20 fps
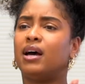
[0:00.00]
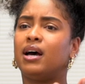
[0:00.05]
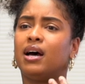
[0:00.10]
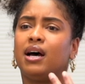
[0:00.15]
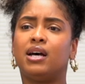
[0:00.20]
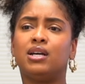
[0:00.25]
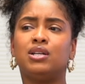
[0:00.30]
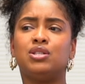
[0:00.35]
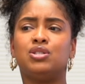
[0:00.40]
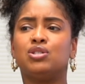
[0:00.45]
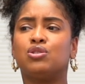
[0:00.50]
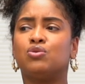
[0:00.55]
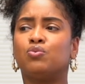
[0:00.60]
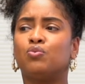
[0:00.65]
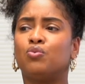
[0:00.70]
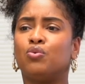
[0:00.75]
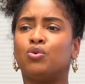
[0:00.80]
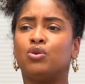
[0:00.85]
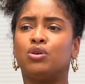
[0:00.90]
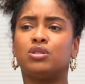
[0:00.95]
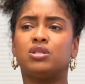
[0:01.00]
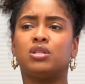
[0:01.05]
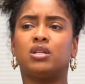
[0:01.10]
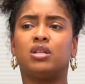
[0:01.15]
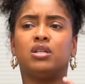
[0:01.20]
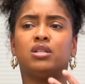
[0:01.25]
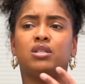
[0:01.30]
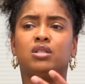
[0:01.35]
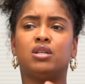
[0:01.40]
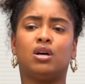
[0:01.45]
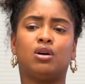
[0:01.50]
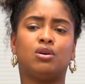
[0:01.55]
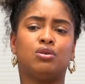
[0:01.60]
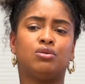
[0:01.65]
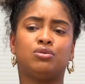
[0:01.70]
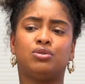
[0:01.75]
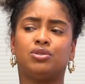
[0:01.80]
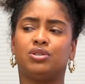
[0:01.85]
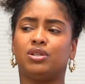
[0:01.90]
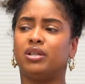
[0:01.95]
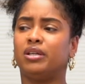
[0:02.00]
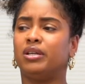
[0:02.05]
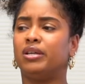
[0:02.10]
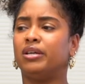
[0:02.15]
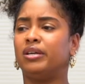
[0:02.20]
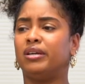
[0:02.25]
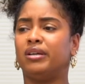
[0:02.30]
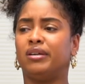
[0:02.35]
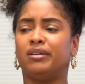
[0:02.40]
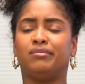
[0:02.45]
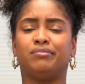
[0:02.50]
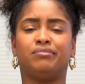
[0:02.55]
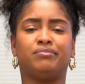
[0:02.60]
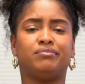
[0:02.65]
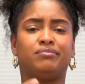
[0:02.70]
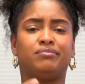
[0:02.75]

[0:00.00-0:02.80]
I just want to indulge in